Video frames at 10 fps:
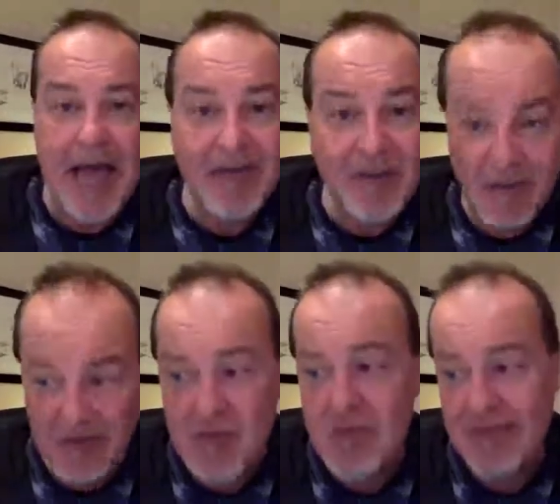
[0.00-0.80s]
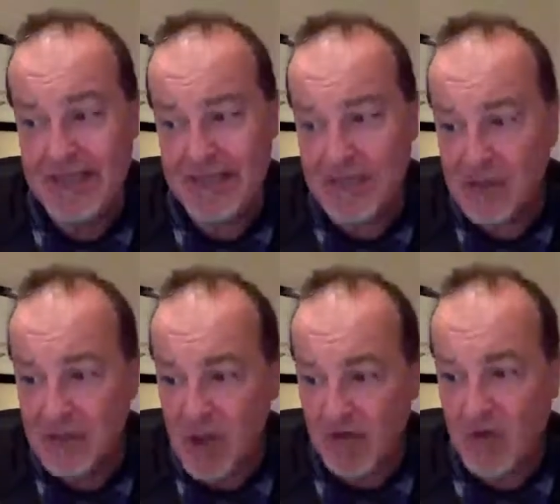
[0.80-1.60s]
After a few minutes
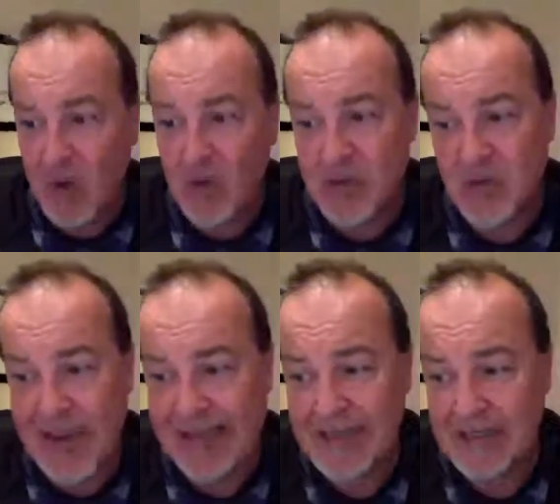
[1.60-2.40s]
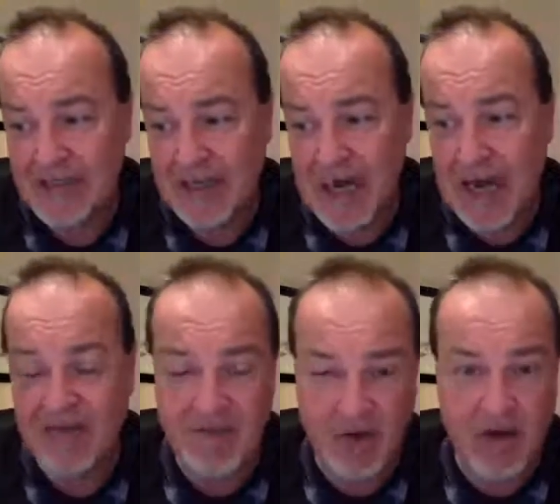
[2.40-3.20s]
of cold sweat
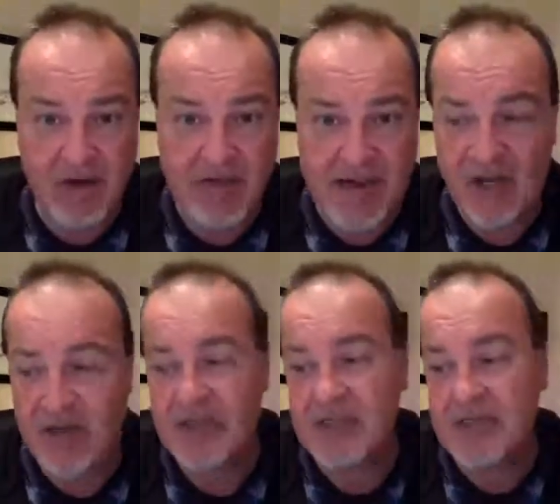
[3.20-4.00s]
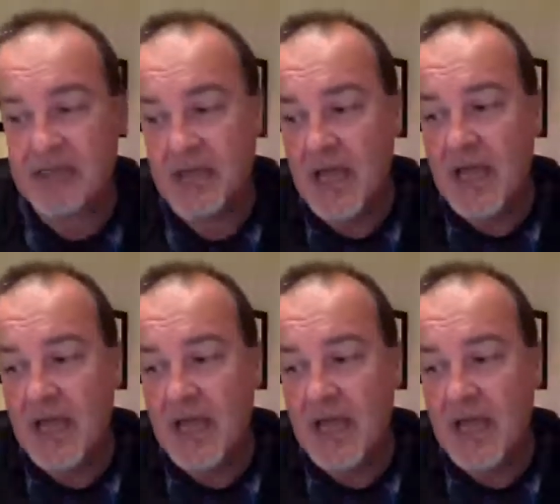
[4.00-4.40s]
and further evacuations,